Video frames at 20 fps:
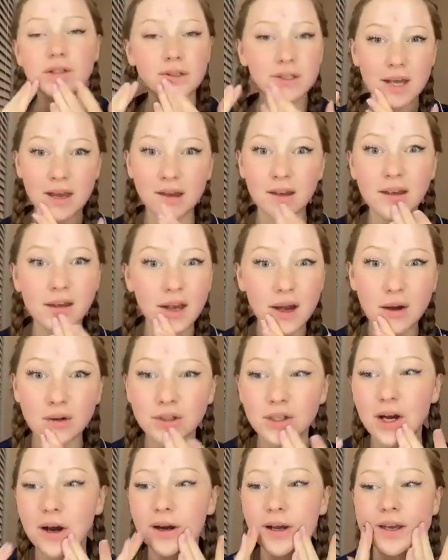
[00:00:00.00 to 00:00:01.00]
hanging out,
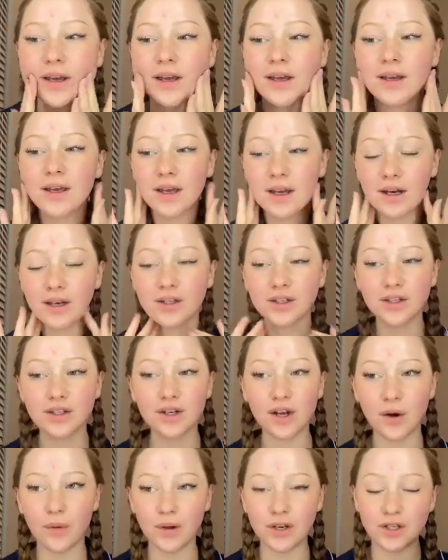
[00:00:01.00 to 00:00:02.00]
talking, getting to
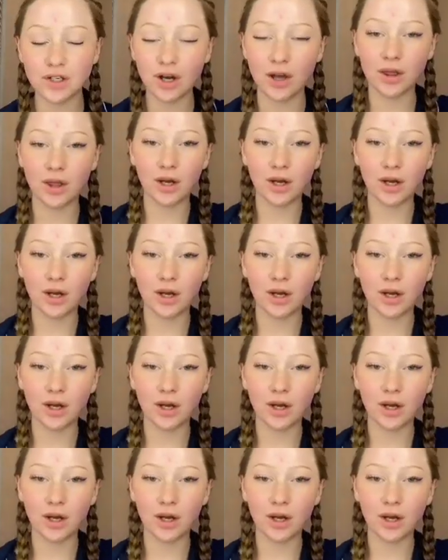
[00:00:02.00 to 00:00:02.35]
know each other.